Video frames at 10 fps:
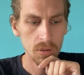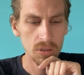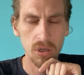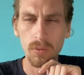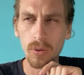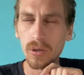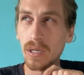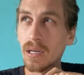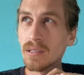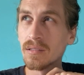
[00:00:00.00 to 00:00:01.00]
Schlumberg
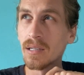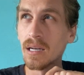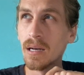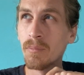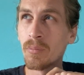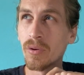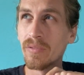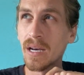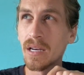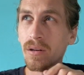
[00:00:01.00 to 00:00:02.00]
is a
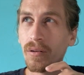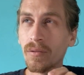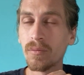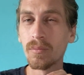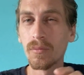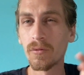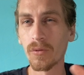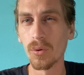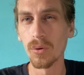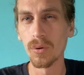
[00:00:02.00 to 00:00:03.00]
provider
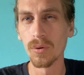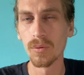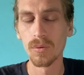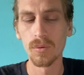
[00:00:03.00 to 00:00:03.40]
for